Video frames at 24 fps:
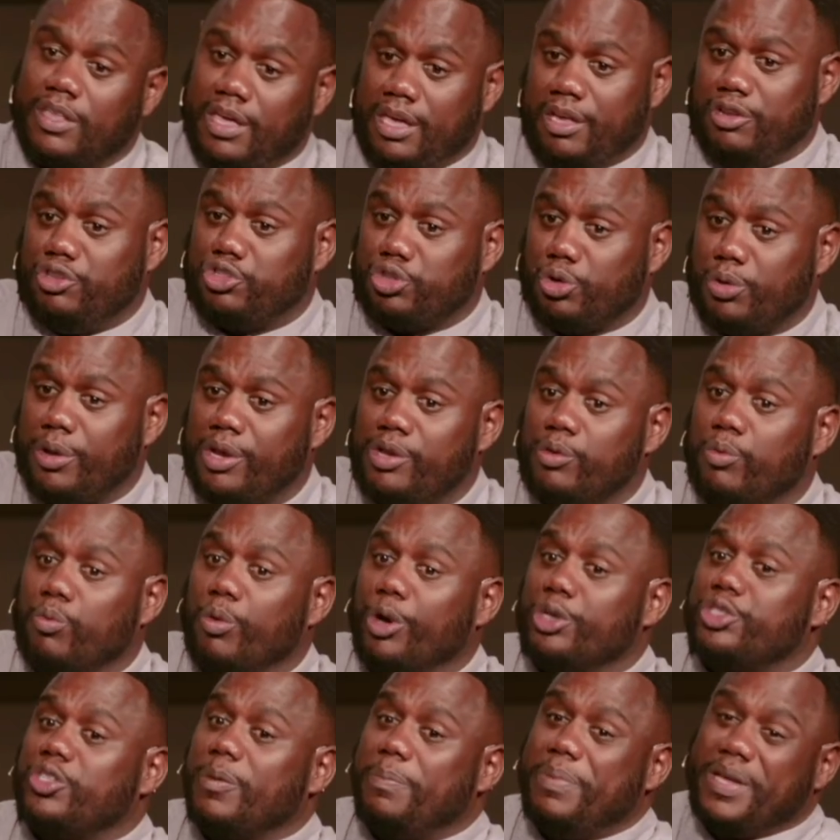they enjoy
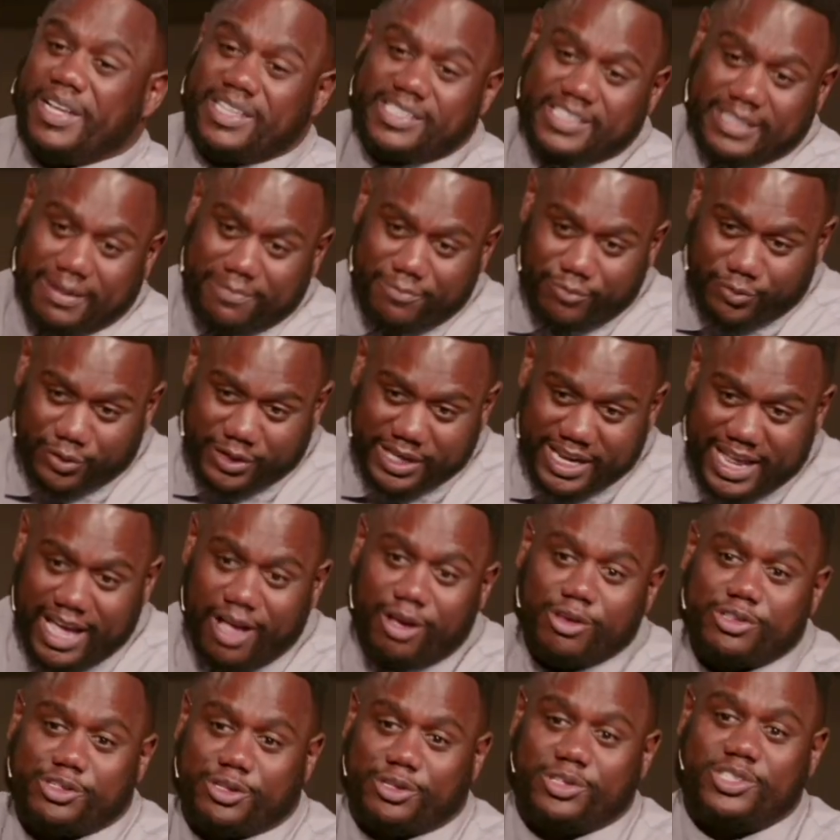worshiping someone
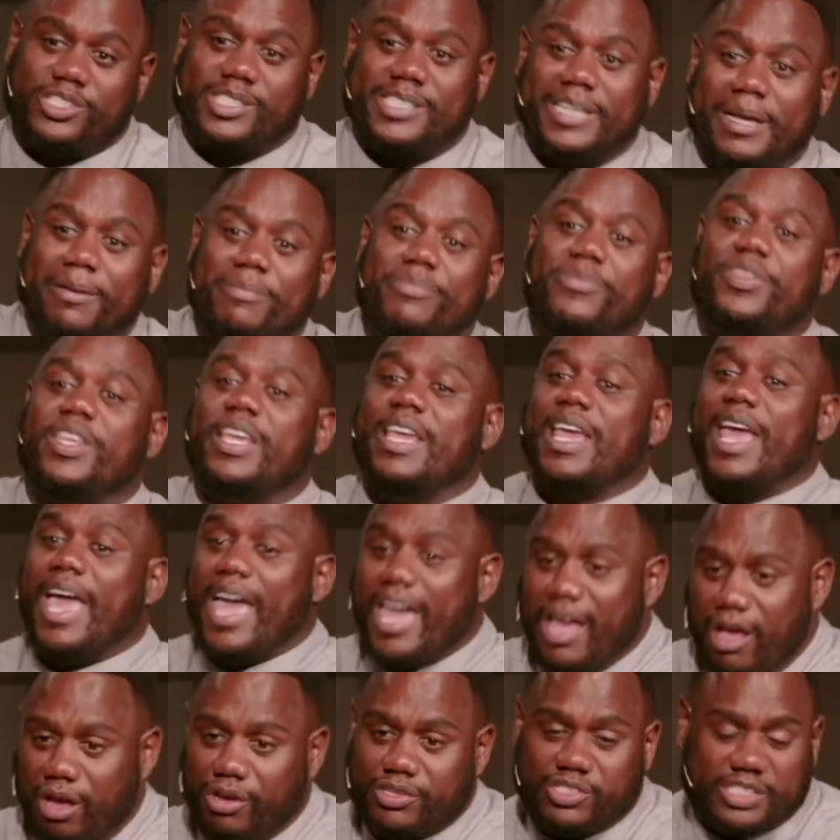else or something
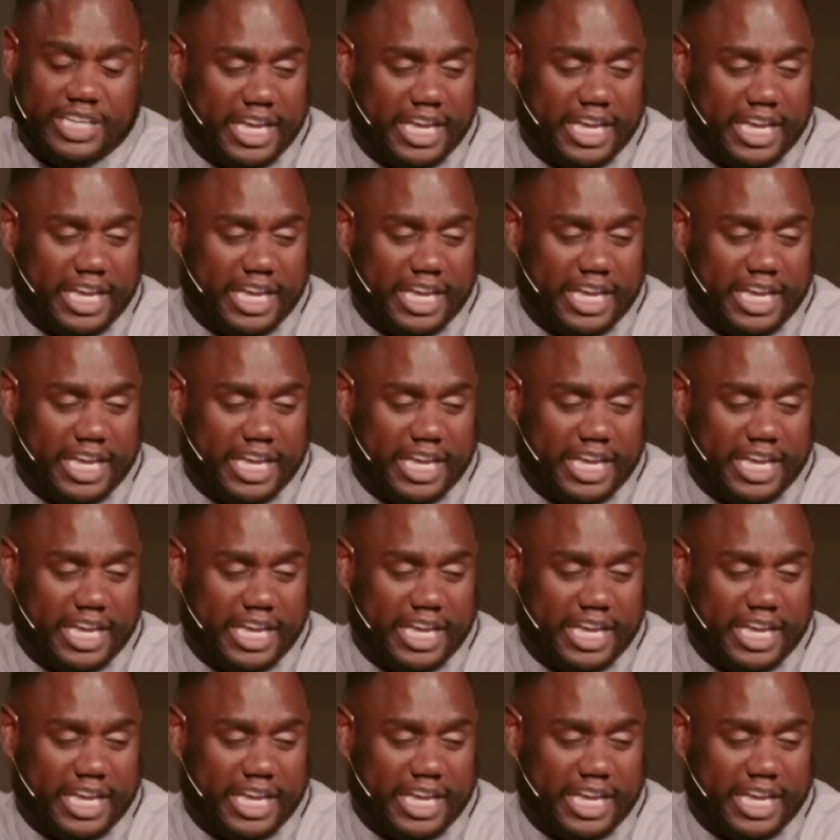else.